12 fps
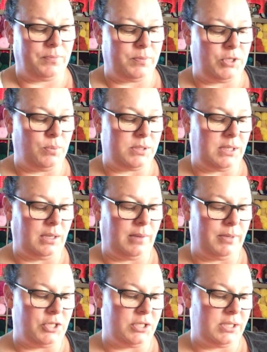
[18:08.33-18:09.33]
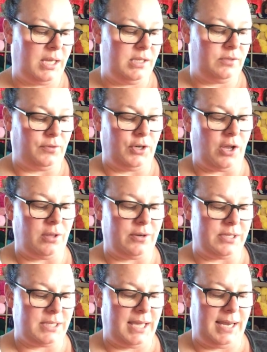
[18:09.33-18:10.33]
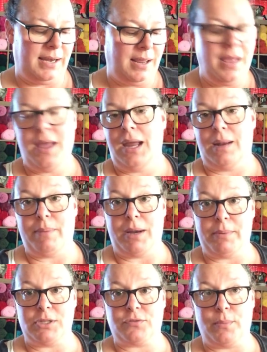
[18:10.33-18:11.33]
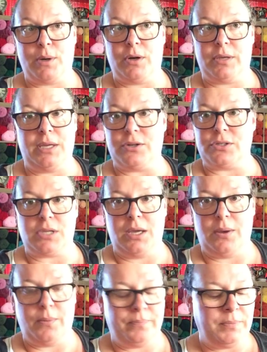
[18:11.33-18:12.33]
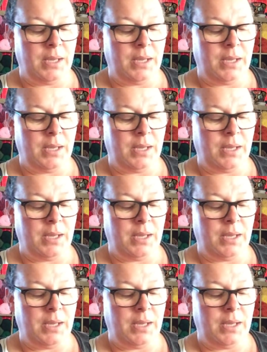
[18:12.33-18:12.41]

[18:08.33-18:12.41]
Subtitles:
she was selling a bunch of skeins for $1 a skein. I bought a bunch from her years ago.